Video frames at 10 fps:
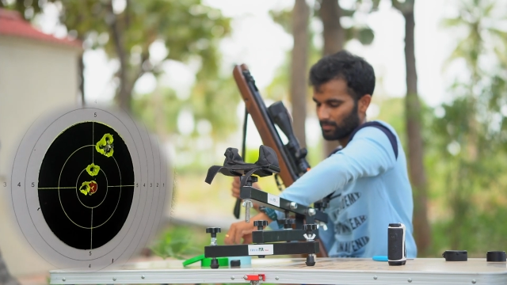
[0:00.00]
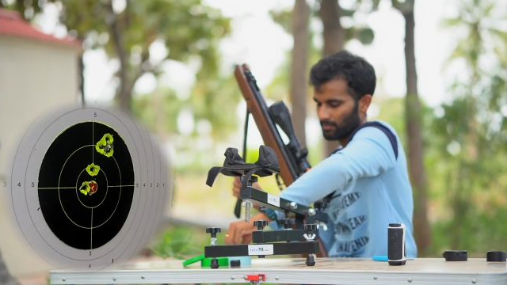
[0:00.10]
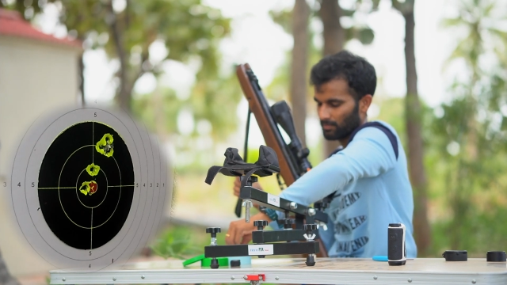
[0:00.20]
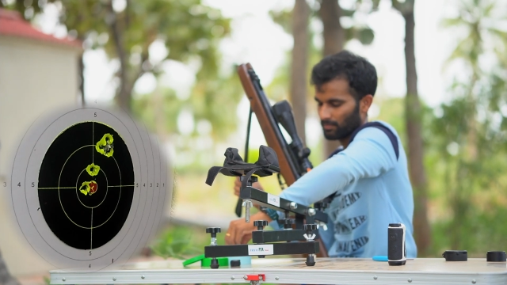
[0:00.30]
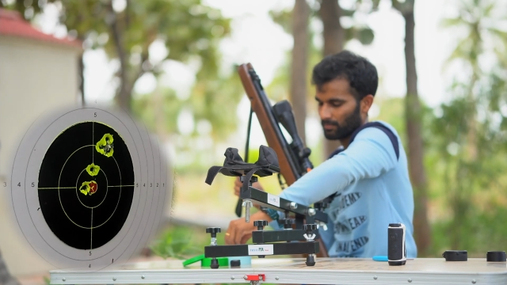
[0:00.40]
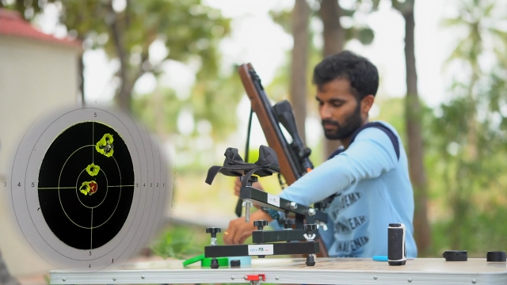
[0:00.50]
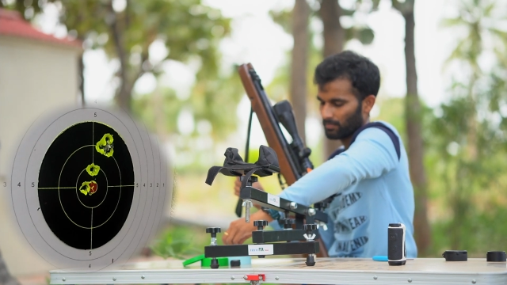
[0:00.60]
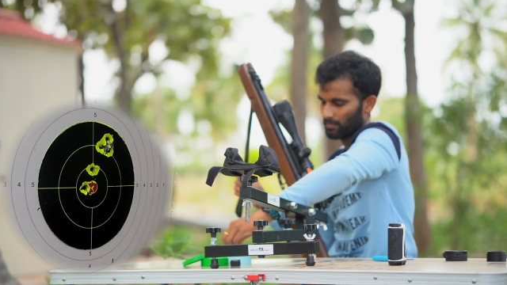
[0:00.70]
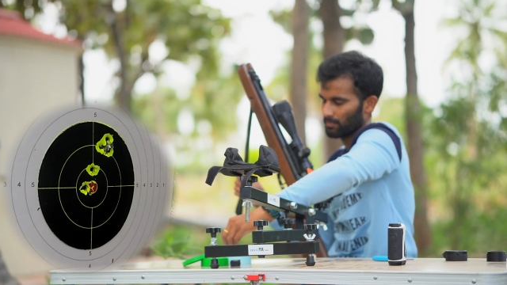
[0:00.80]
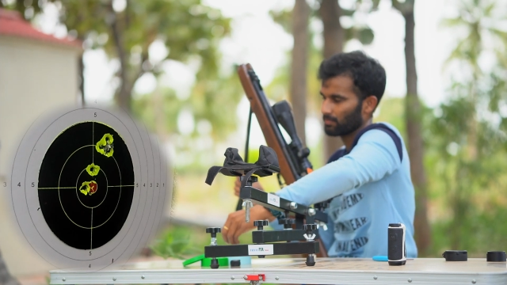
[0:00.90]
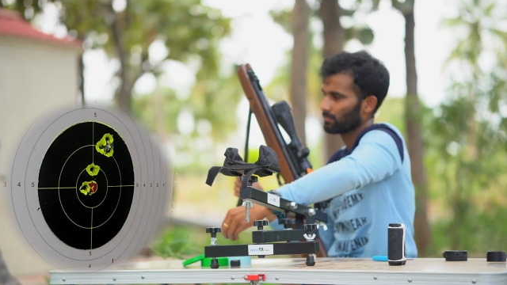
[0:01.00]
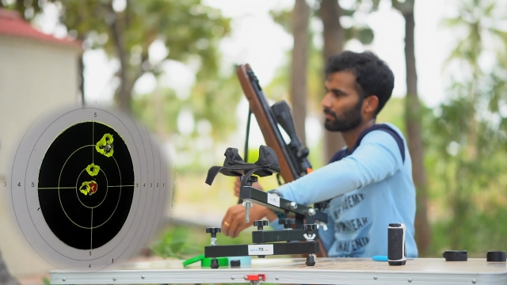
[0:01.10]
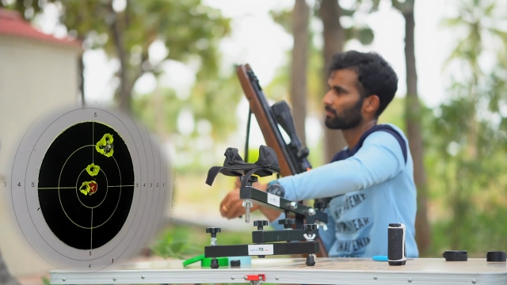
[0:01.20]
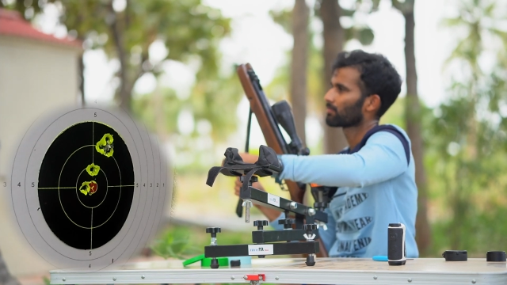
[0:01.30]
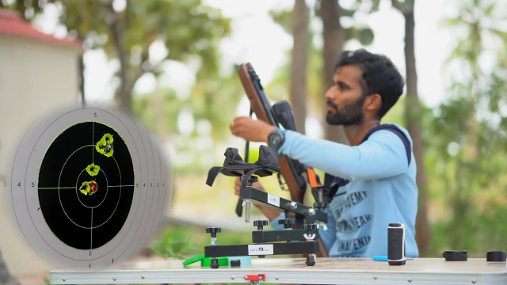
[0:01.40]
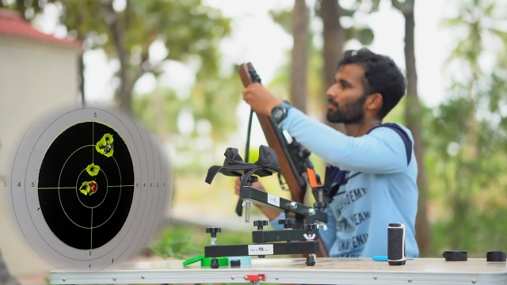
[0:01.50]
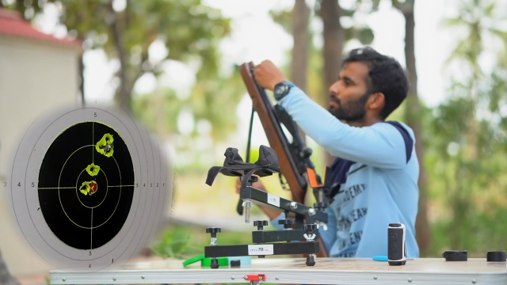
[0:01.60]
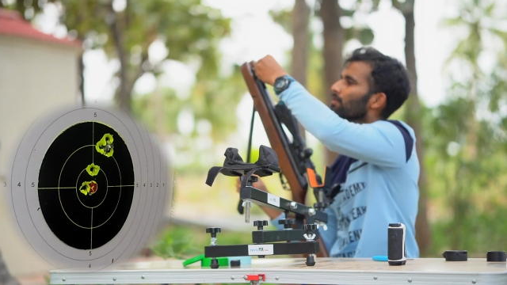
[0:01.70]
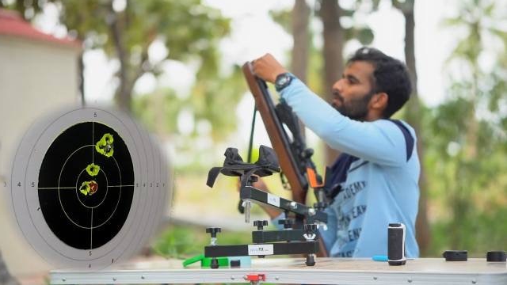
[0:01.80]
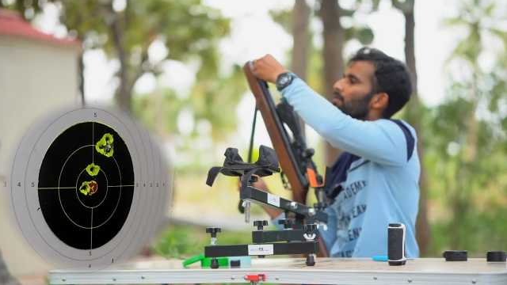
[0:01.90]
No one is speaking in this clip.